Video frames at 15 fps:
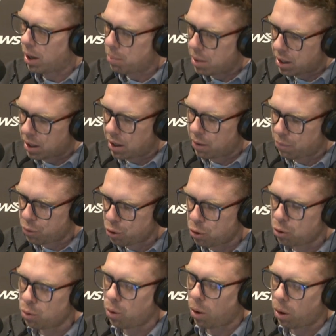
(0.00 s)
I mean, if
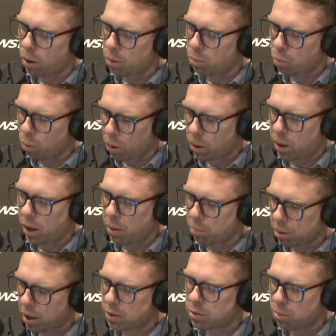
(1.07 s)
you are working
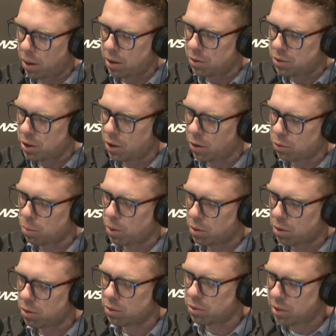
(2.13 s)
blood, sweat, and tears
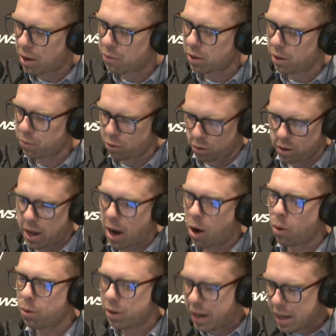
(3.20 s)
with seven of your
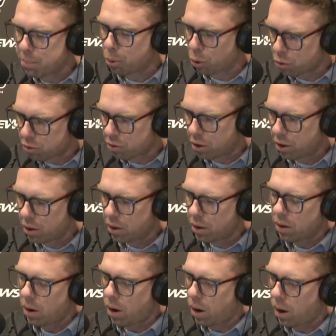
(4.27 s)
now neighbors
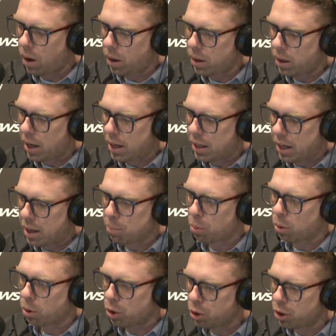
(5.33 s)
on a
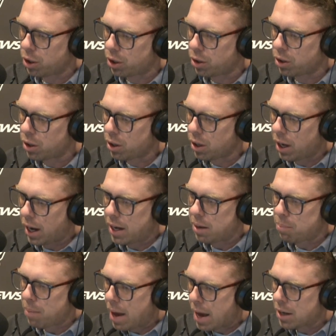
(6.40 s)
neighborhood, I'd
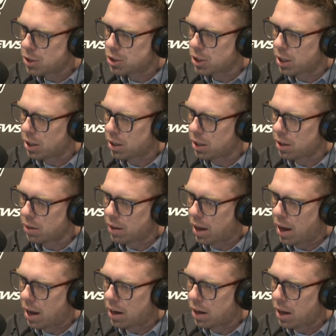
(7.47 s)
imagine
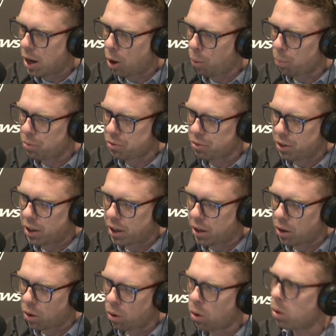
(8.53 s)
that helps
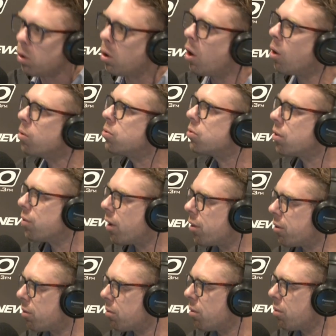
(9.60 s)
in a whole host of
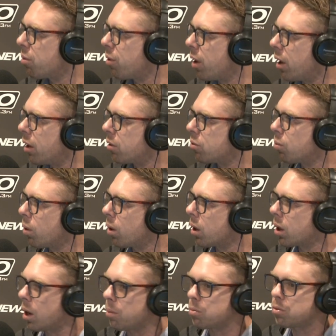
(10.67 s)
other things where
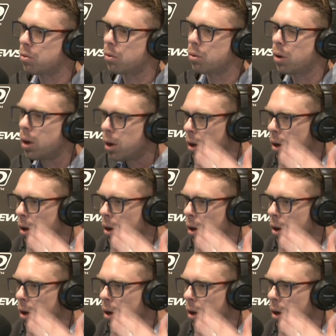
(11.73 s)
it comes to,